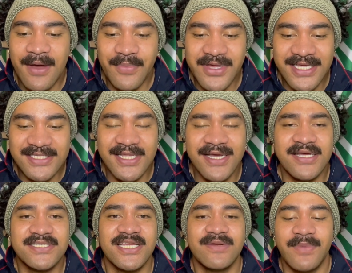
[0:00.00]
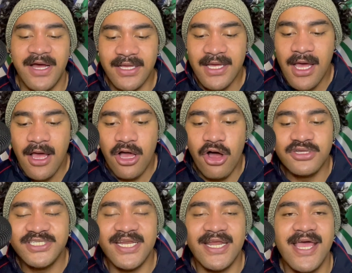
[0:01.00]
But yes, like I said, my
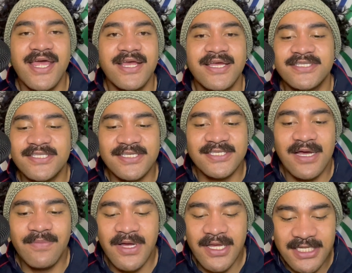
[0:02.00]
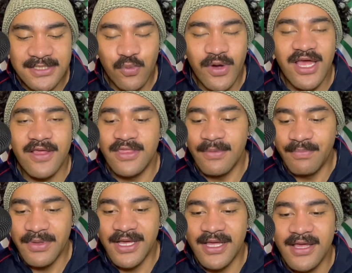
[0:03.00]
content heading into the summer is where the
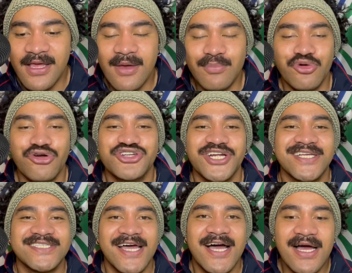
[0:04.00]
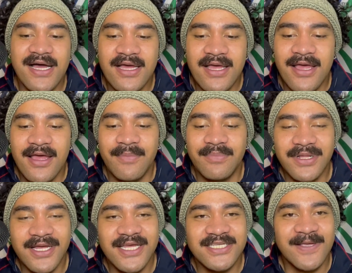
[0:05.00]
big projects are.
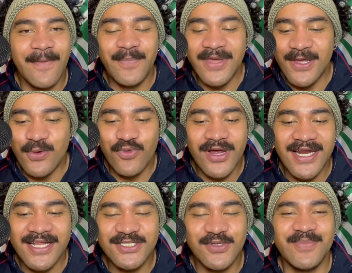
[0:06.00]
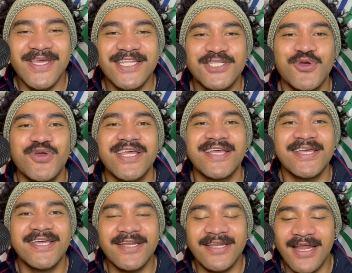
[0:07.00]
Please be ready to be tuning
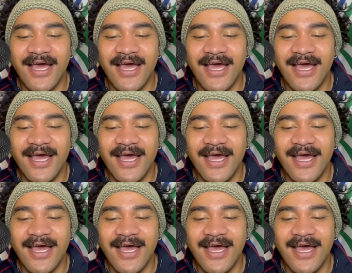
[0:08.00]
in.